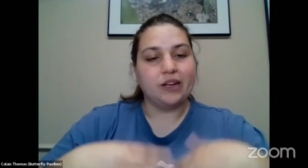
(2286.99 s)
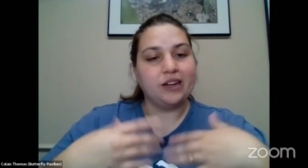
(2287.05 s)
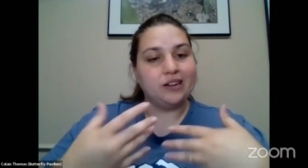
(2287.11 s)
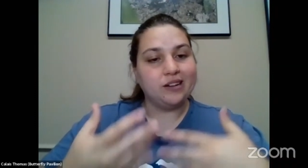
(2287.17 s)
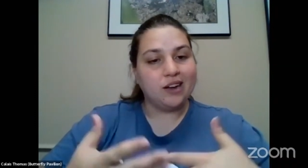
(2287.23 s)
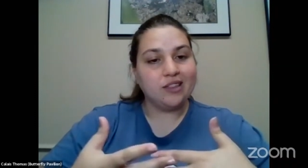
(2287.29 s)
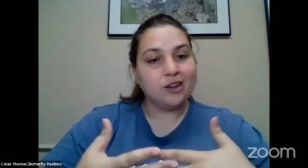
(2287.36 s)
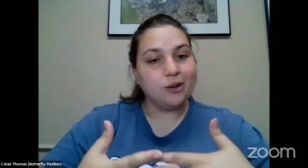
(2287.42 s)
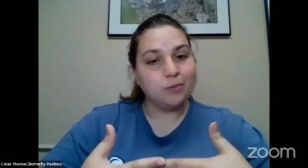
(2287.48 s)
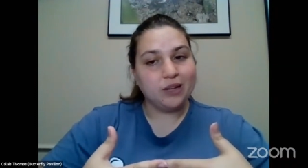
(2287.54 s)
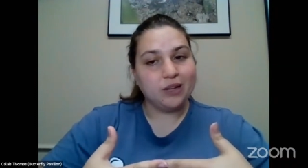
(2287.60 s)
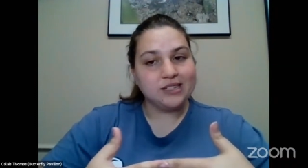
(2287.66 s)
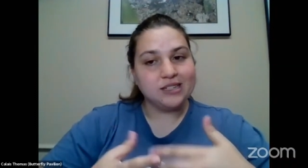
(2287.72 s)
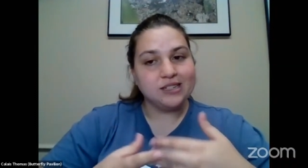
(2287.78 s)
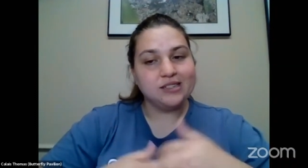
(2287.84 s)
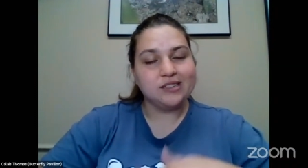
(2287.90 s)
But in other
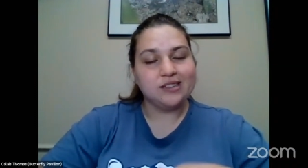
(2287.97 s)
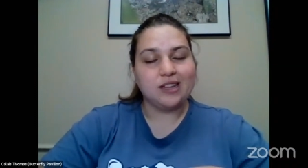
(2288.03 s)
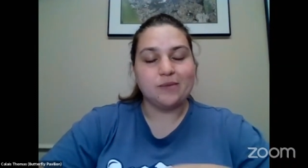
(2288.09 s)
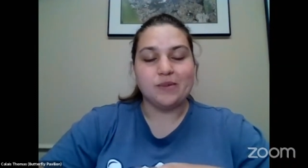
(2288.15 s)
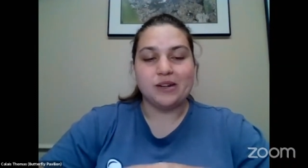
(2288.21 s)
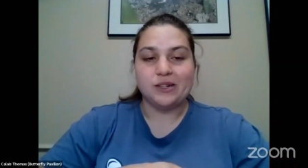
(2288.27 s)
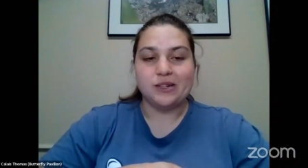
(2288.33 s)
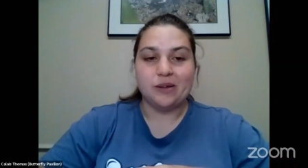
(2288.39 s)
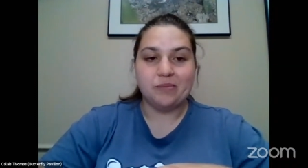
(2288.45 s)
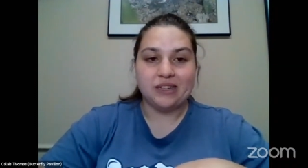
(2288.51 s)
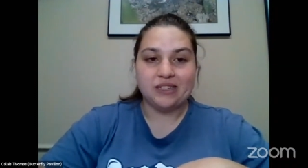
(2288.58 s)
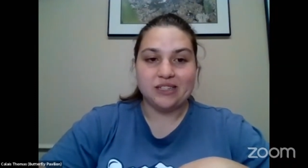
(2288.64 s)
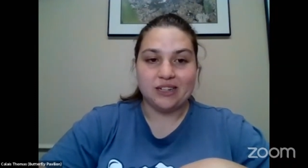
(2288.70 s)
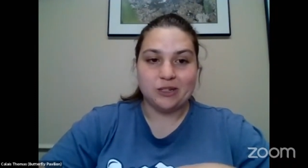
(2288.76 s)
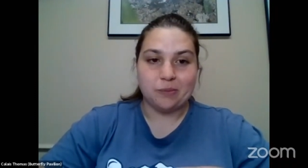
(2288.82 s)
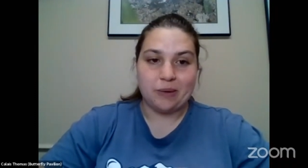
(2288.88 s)
places, that might not
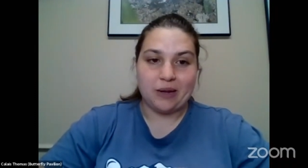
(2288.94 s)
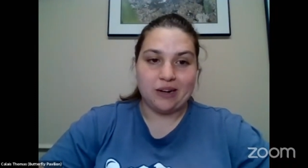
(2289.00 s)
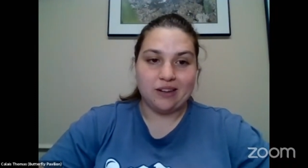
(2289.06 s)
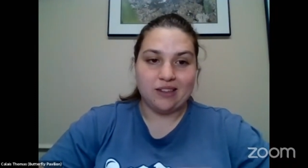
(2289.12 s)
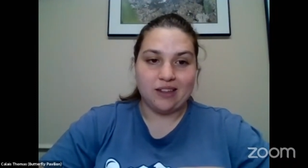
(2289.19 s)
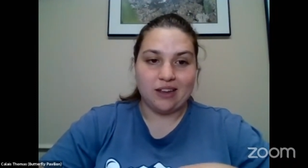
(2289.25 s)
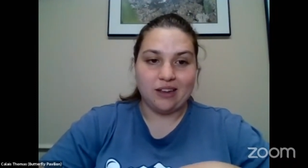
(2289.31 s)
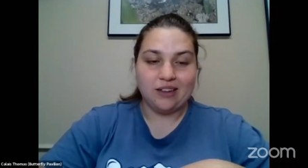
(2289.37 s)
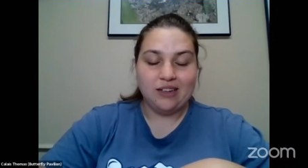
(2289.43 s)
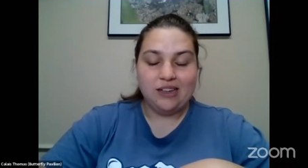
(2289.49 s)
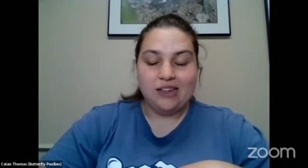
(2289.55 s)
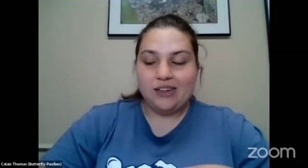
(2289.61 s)
be such a bad thing.